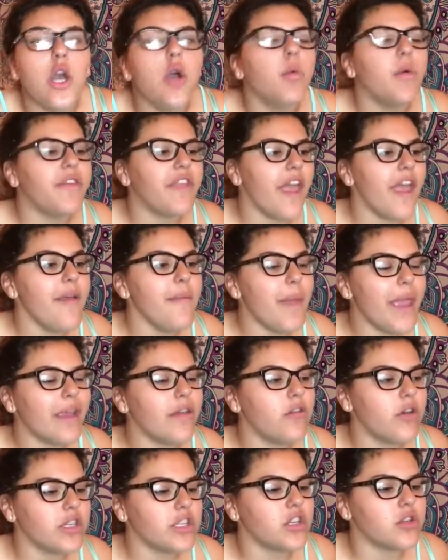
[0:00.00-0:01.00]
When they make
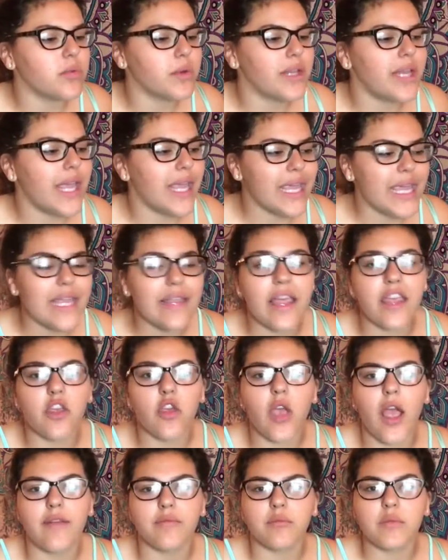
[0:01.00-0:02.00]
noises when they eat, like, you
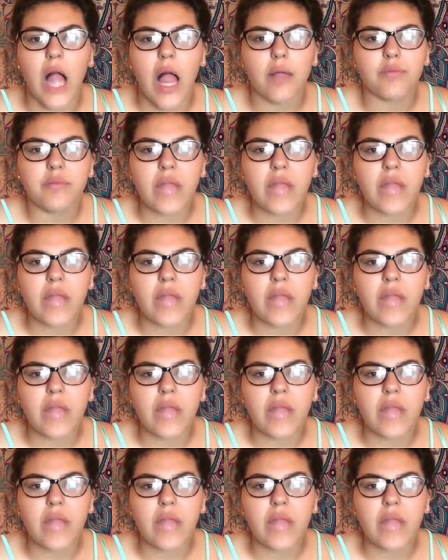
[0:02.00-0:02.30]
got,